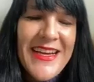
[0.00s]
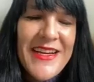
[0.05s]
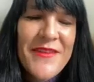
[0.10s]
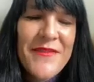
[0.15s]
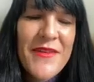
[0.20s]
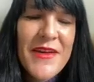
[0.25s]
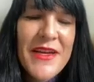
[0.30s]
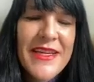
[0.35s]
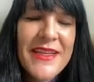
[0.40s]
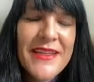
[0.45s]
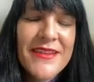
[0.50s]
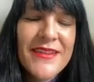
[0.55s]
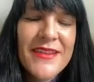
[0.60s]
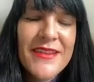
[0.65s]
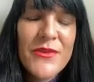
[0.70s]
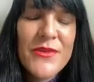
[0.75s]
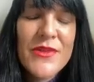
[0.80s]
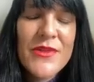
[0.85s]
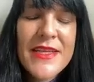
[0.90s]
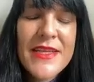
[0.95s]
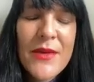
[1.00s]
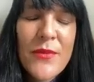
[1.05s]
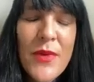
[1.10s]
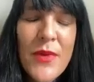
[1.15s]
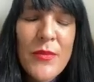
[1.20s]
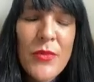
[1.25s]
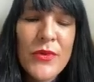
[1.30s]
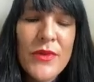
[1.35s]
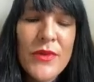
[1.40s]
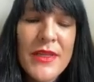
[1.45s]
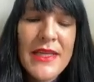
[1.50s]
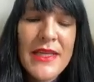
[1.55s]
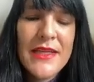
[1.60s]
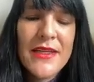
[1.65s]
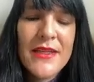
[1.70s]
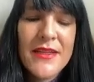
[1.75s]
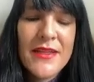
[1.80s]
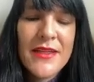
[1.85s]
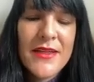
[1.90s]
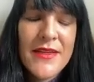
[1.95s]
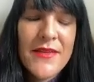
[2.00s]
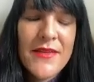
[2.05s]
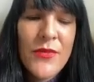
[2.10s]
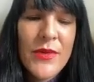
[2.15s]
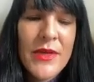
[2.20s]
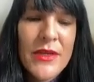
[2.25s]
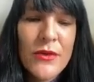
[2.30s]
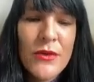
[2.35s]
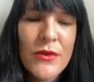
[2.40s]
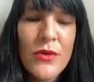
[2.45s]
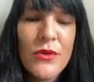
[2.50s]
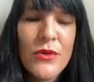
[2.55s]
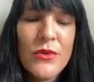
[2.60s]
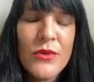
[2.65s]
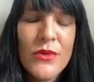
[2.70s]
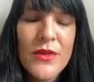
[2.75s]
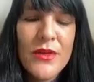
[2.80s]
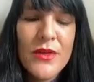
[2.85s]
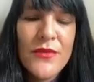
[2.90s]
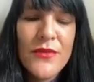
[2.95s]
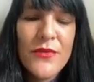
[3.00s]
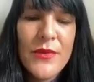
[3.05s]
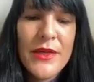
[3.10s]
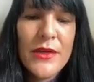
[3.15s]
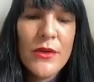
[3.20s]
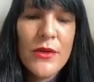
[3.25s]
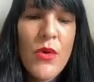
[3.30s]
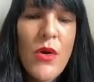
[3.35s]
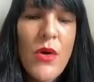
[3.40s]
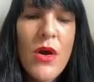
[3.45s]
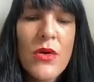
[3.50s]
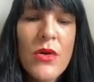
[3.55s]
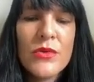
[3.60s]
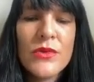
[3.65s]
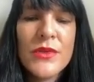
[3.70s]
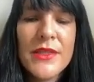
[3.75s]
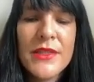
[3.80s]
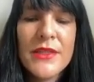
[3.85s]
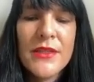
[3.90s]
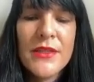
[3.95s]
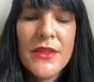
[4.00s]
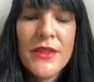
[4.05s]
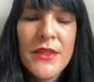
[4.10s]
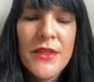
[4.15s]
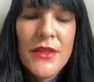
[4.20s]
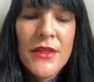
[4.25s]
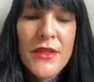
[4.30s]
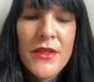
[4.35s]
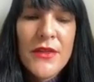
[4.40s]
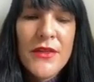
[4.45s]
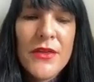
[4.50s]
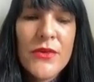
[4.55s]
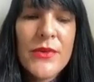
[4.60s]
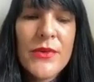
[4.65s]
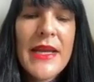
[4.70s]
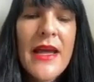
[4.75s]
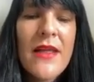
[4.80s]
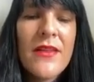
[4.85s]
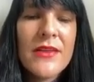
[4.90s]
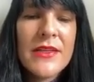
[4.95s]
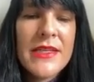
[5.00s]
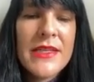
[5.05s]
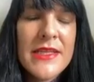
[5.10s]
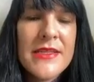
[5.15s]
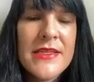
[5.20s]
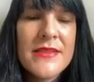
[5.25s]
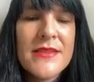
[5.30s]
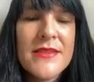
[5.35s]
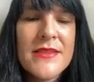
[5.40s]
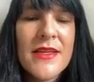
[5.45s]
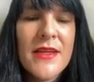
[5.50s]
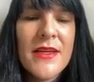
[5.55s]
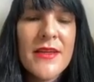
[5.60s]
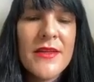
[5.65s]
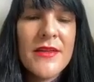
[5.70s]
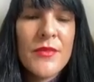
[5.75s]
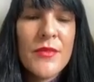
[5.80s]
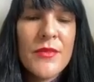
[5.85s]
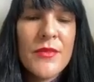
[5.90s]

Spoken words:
And if I can, I'll just say one more thing. If we can all hold that, the reality is that